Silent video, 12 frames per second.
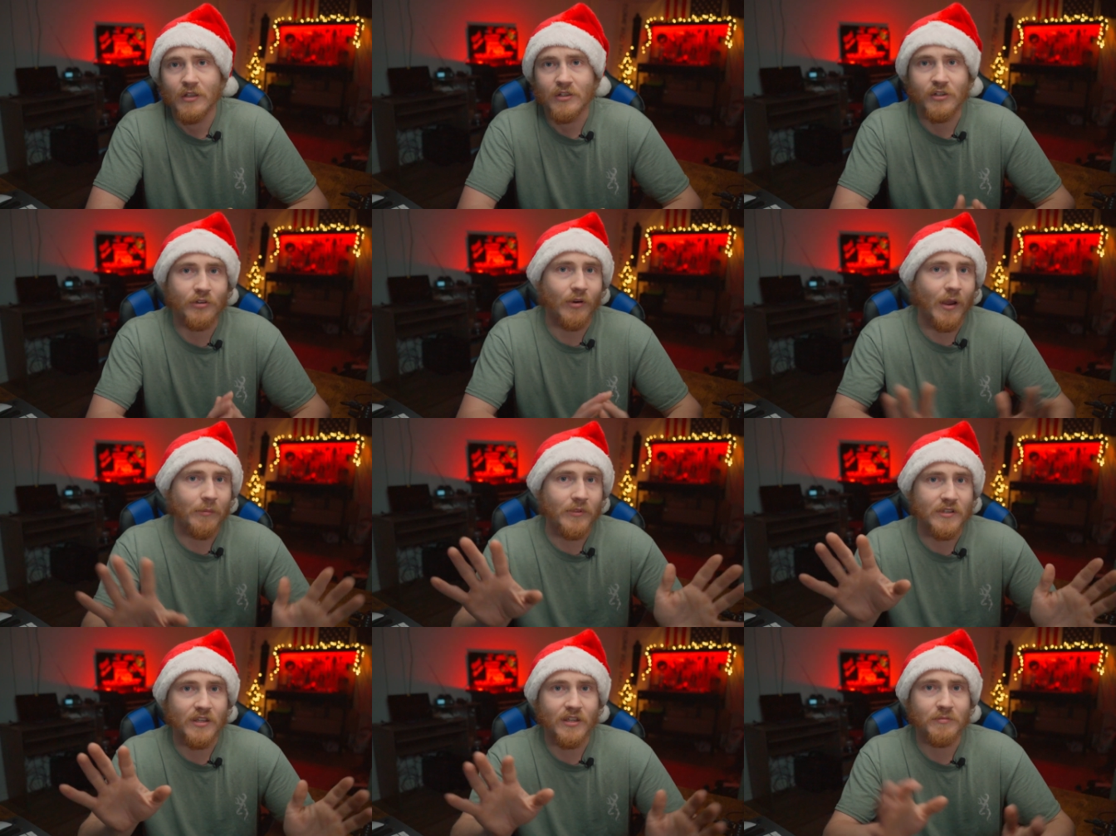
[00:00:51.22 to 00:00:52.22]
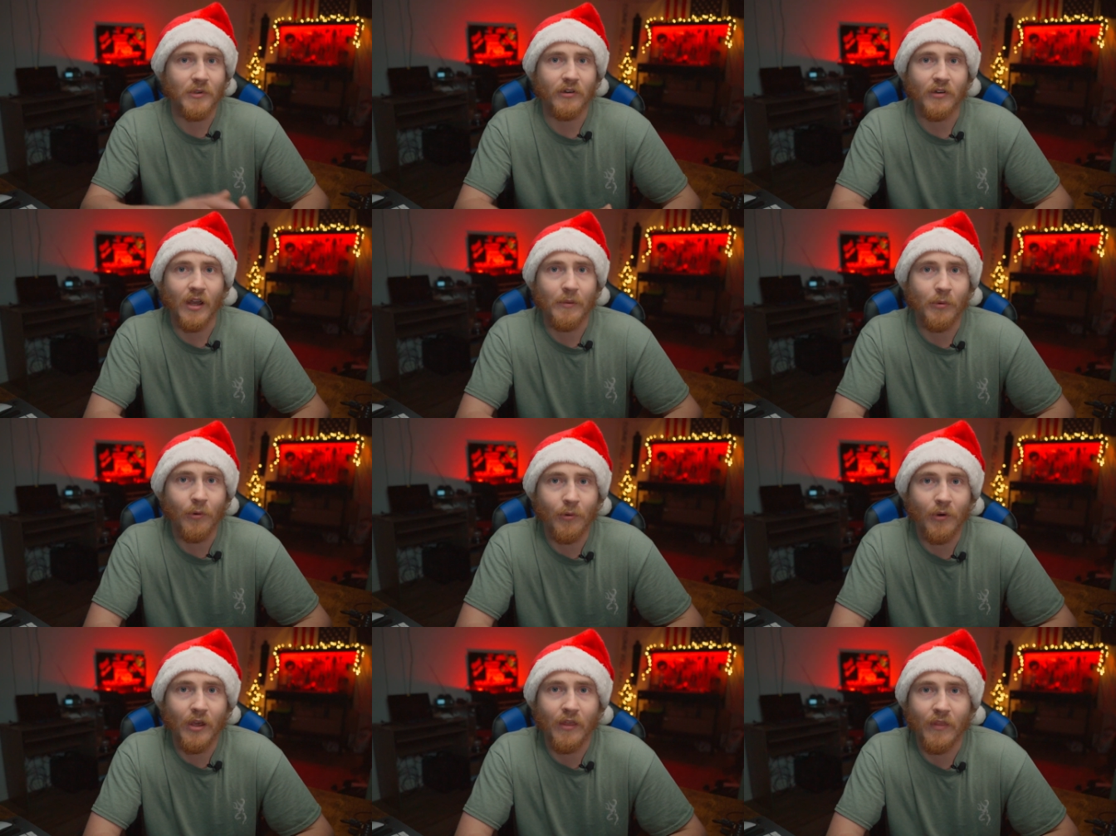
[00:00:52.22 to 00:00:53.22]
scrap the six meter
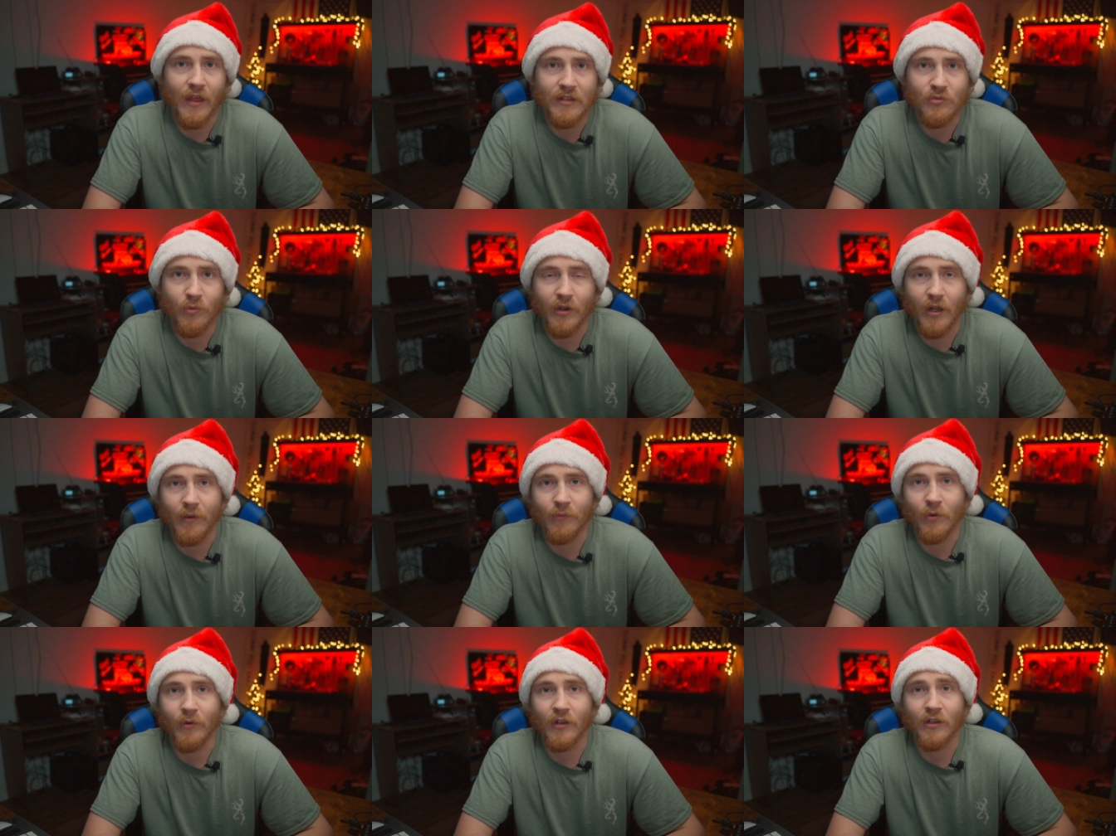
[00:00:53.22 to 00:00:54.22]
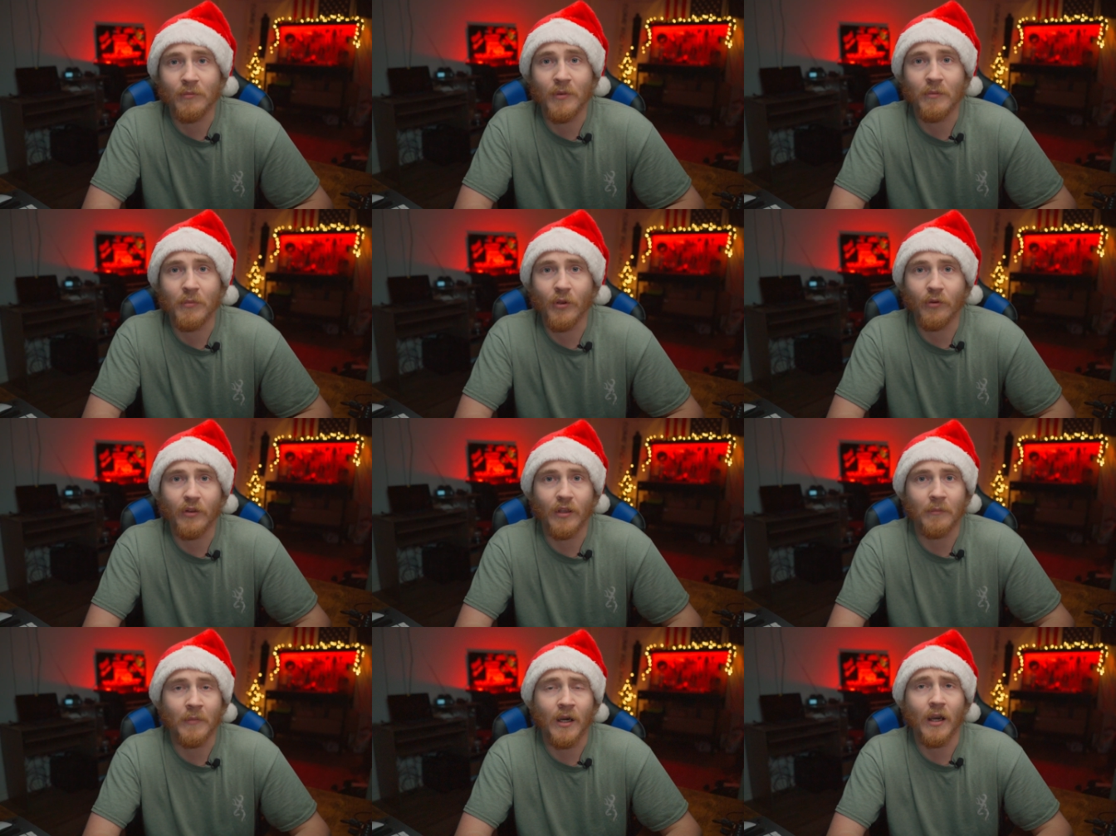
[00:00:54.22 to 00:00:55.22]
dipole, and that's what I'm going to be
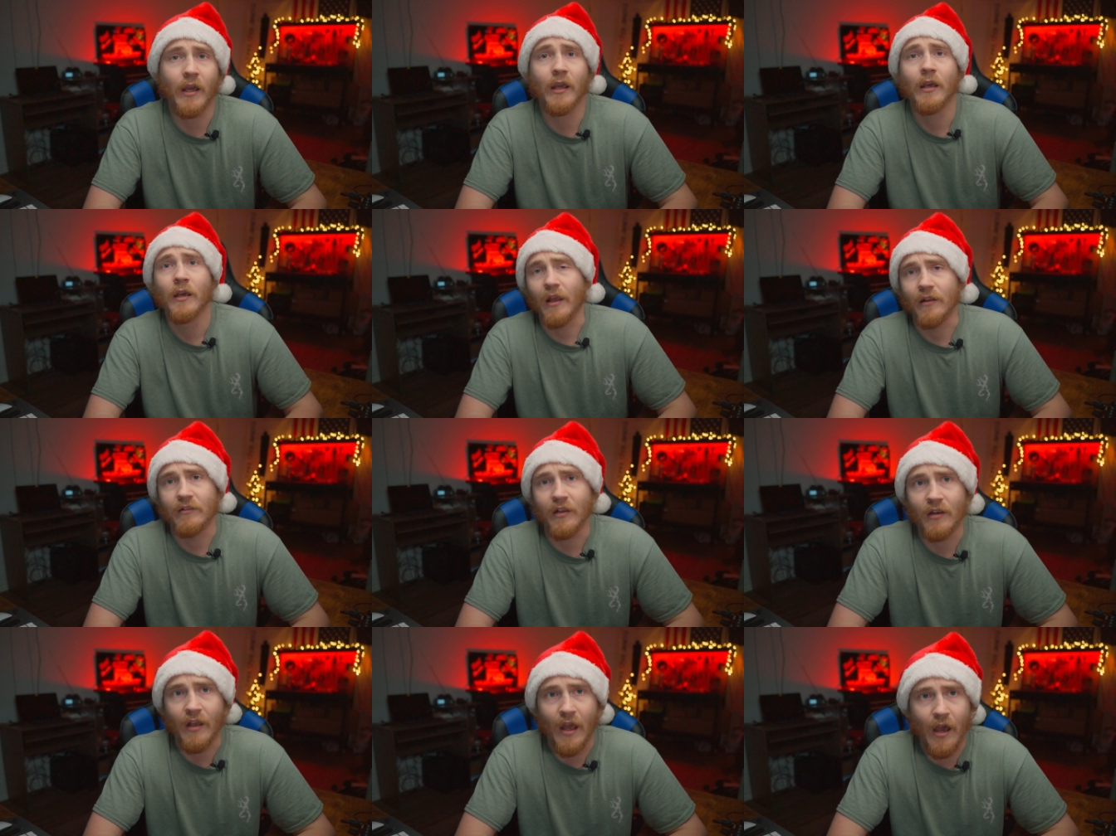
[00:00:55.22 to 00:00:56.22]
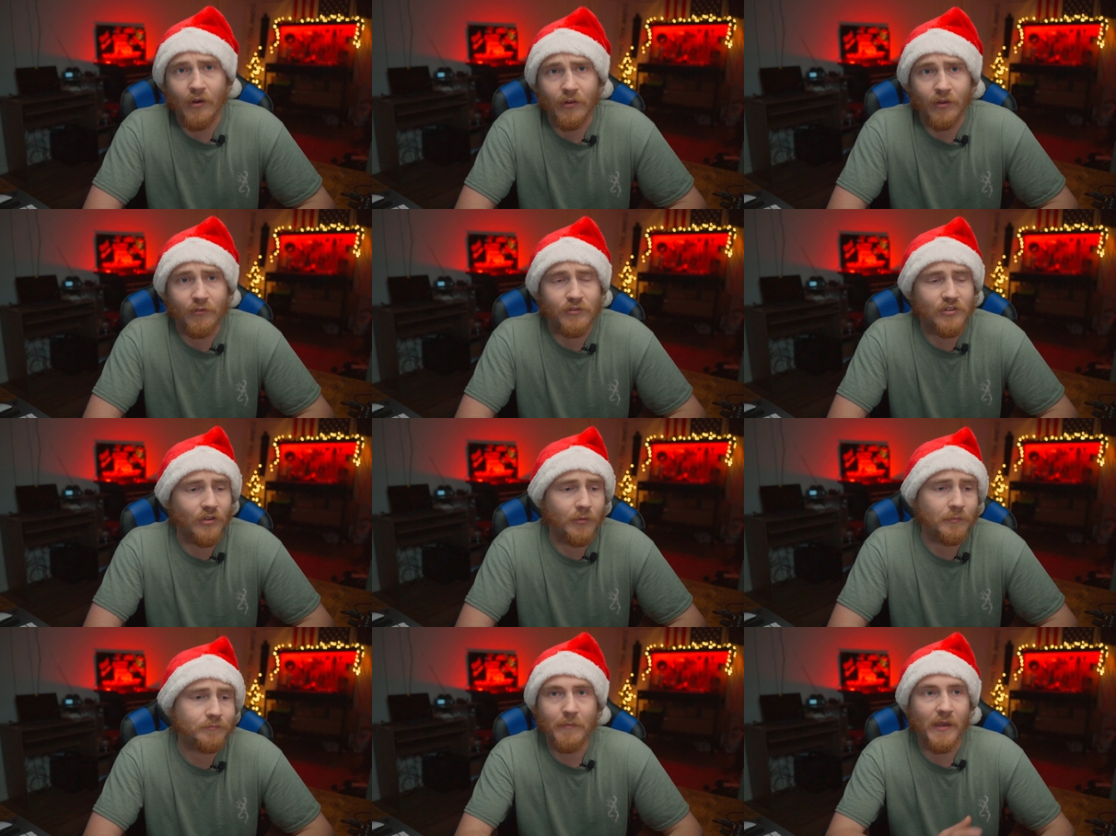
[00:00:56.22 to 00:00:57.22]
building my antenna out of.
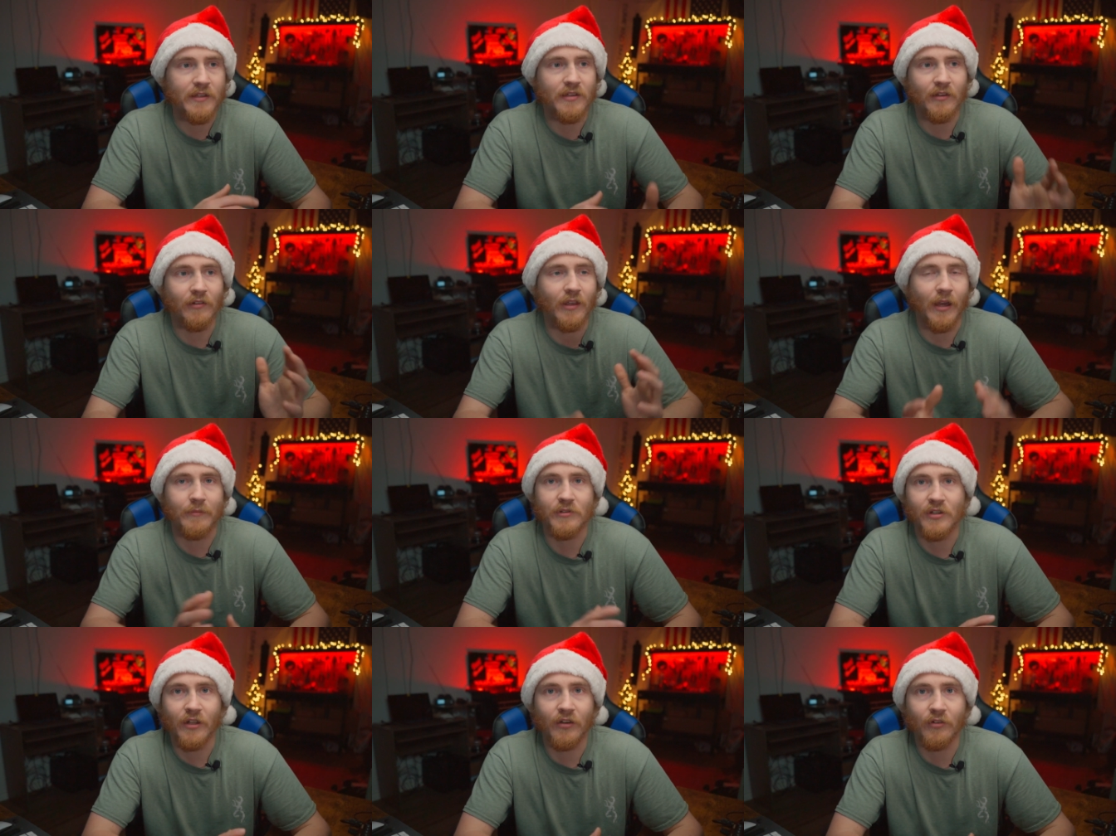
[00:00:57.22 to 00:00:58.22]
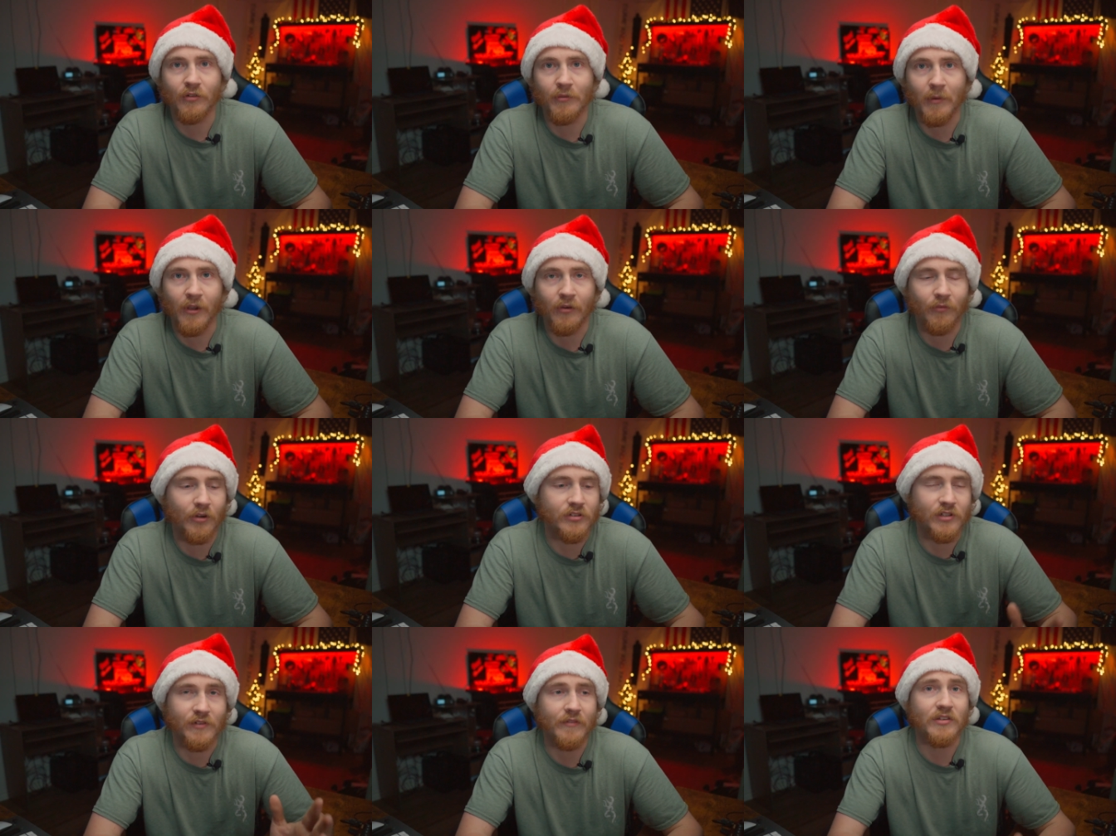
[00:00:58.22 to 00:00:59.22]
So basically I'm just kinda doing my own
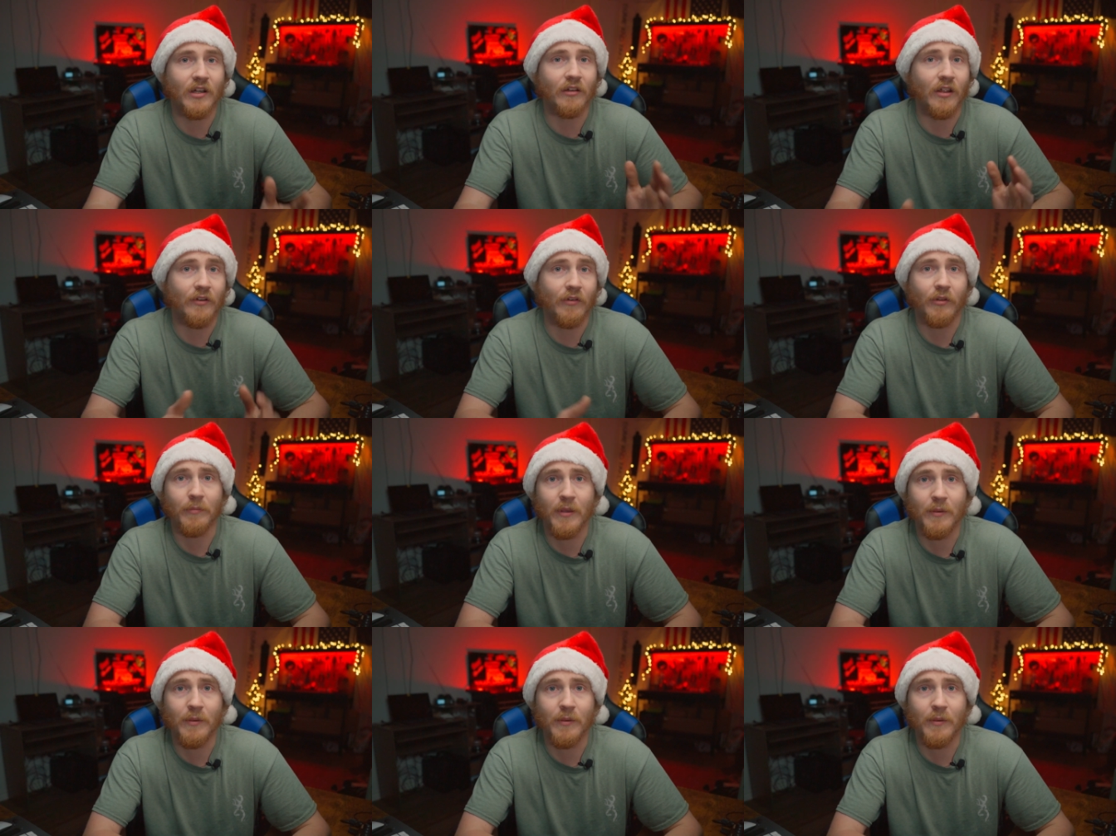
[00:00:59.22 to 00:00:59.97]
version. I've seen a lot of other